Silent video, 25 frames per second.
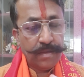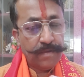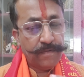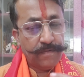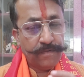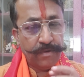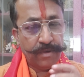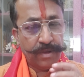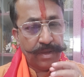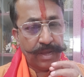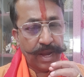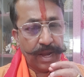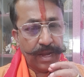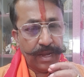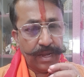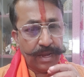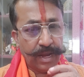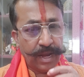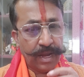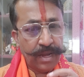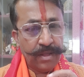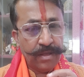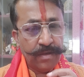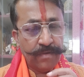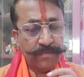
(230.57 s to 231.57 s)
If you get
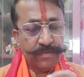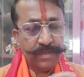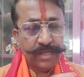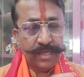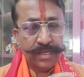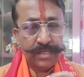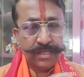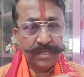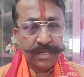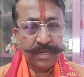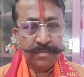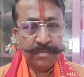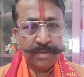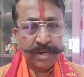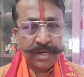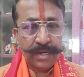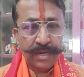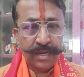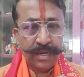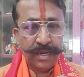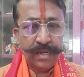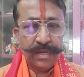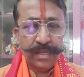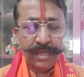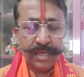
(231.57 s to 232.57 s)
any of these three
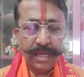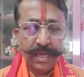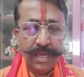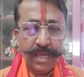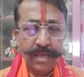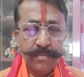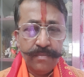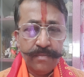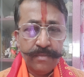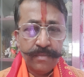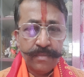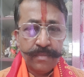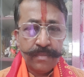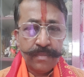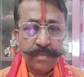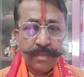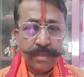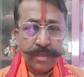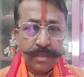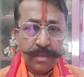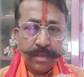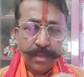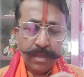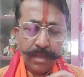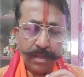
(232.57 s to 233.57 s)
material key,
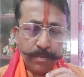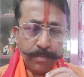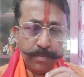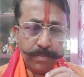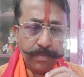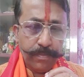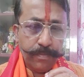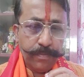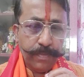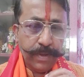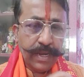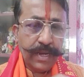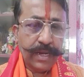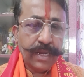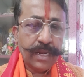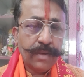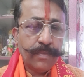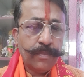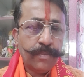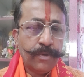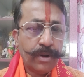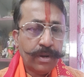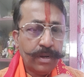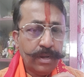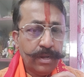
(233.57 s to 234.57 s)
pick it
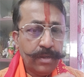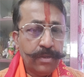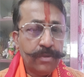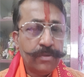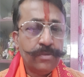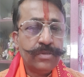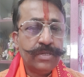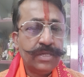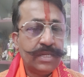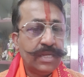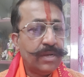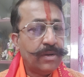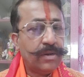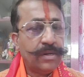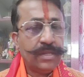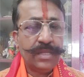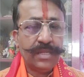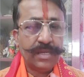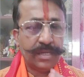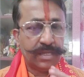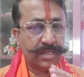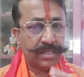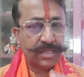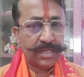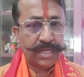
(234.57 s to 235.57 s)
up on Tuesday or
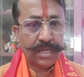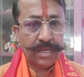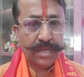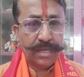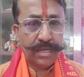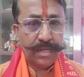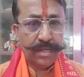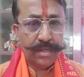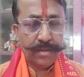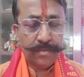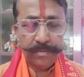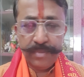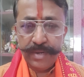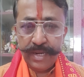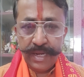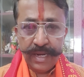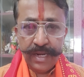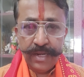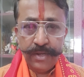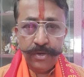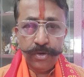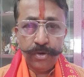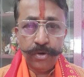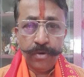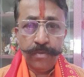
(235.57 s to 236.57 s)
Thursday. Bring
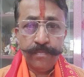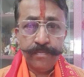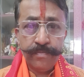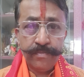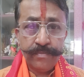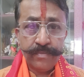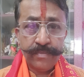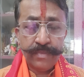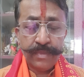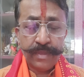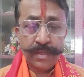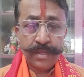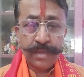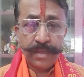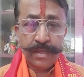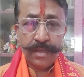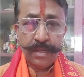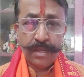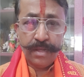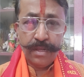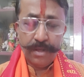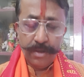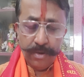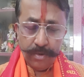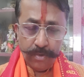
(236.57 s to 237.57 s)
it home,
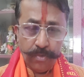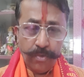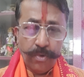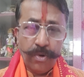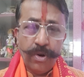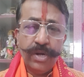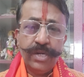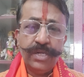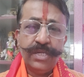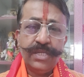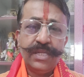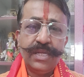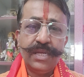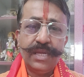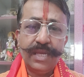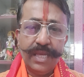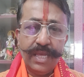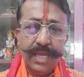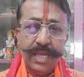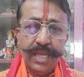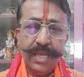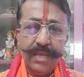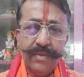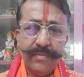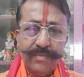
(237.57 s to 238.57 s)
wash the
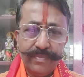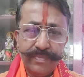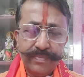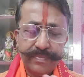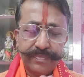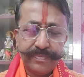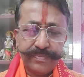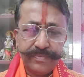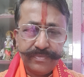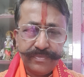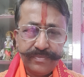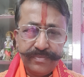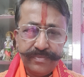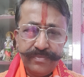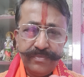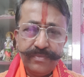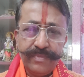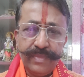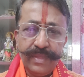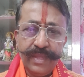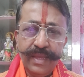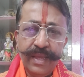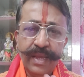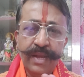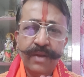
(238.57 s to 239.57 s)
key
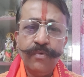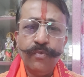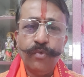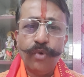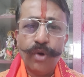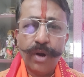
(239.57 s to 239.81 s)
in